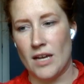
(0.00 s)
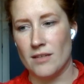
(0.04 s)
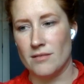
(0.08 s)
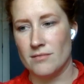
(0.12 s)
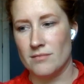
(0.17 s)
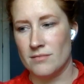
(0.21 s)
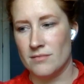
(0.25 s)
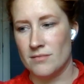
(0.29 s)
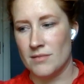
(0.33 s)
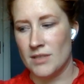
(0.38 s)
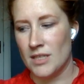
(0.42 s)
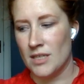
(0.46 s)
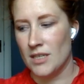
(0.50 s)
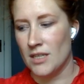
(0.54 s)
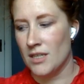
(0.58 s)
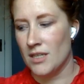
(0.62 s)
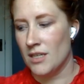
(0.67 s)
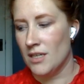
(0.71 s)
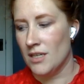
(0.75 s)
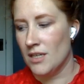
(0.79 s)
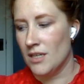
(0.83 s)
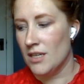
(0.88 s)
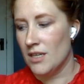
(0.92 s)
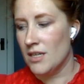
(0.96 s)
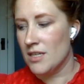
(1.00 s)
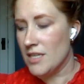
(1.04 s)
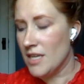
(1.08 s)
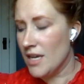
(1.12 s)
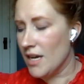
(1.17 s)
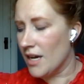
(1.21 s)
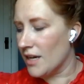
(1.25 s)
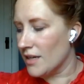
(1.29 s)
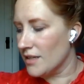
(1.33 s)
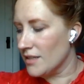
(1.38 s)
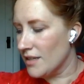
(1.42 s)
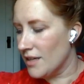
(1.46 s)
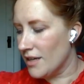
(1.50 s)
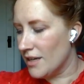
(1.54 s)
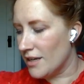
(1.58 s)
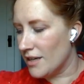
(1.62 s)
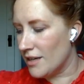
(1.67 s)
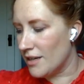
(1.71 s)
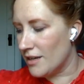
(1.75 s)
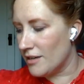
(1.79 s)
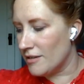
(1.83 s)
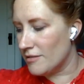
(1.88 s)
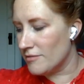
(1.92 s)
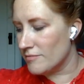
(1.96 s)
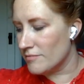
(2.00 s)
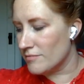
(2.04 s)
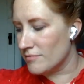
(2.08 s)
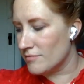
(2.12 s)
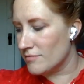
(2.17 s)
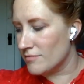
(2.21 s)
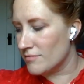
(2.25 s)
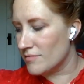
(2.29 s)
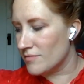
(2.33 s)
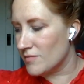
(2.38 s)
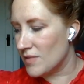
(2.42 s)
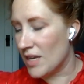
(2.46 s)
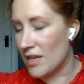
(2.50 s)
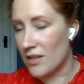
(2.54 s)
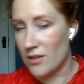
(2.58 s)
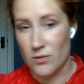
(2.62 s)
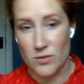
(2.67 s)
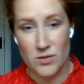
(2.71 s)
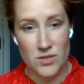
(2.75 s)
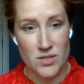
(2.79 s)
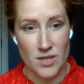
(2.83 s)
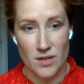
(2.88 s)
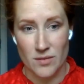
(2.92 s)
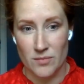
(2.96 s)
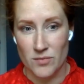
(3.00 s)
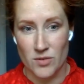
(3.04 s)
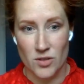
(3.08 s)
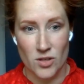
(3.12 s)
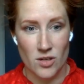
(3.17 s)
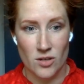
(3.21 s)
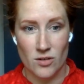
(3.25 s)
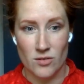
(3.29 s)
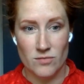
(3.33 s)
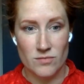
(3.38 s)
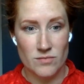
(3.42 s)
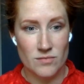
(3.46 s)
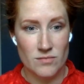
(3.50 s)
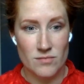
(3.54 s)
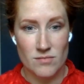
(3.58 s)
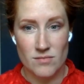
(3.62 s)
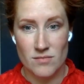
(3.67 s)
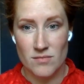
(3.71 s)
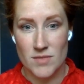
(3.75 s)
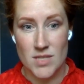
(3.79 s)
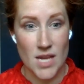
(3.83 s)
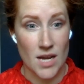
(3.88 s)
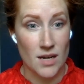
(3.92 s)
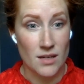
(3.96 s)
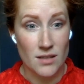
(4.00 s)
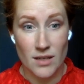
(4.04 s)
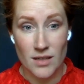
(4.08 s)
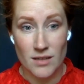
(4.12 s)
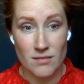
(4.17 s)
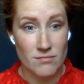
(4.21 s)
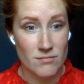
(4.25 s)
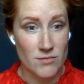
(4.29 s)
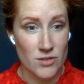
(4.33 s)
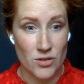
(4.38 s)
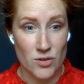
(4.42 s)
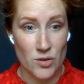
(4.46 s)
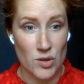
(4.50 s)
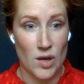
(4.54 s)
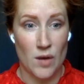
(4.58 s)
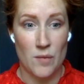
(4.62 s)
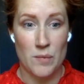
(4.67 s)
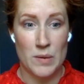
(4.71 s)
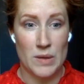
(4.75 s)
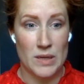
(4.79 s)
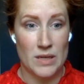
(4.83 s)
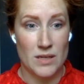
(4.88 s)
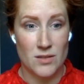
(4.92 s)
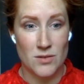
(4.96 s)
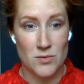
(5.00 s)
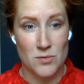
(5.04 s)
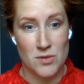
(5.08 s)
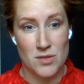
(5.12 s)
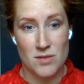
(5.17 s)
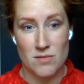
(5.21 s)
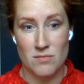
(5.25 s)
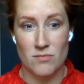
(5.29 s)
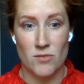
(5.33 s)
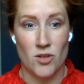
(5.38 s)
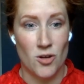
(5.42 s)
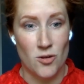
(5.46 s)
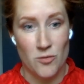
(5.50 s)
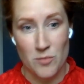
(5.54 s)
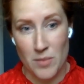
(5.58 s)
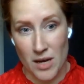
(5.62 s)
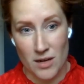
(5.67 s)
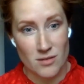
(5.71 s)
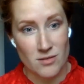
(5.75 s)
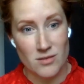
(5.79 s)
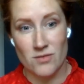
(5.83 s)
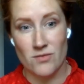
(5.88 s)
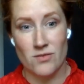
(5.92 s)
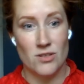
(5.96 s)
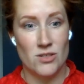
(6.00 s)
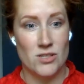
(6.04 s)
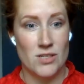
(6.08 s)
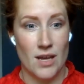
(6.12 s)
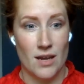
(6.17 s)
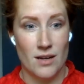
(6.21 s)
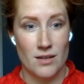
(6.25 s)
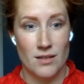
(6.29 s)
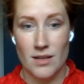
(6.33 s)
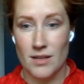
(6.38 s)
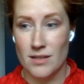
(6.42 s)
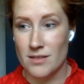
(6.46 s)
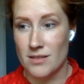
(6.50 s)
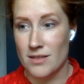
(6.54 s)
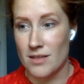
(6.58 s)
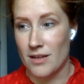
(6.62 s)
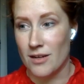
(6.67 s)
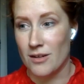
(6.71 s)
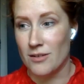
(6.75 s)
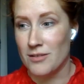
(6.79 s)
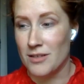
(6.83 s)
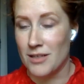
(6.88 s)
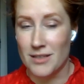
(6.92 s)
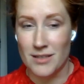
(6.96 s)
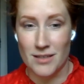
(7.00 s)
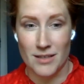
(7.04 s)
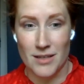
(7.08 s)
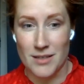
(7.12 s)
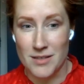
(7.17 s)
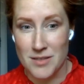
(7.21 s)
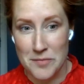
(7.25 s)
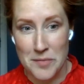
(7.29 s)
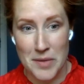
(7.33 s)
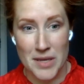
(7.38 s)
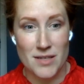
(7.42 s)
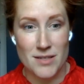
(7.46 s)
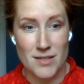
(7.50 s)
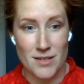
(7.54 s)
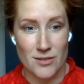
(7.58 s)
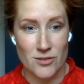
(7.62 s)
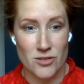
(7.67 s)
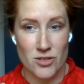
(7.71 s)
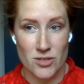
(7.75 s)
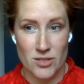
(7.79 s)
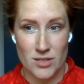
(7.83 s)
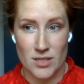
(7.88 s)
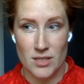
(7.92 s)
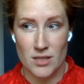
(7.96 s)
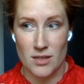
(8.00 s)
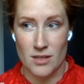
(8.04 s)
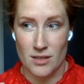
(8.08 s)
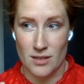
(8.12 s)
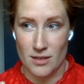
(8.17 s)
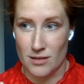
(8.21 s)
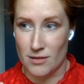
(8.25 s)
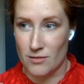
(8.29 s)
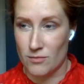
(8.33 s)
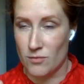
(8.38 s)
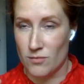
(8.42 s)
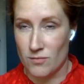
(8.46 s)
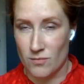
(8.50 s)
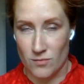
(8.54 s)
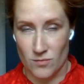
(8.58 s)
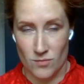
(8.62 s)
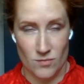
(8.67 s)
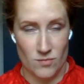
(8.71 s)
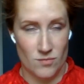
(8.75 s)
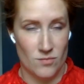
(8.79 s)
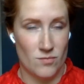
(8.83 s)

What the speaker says: Yeah. Yeah. Yeah, there were some, satellite, companies with, models of their satellites there. Like, it's amazing just the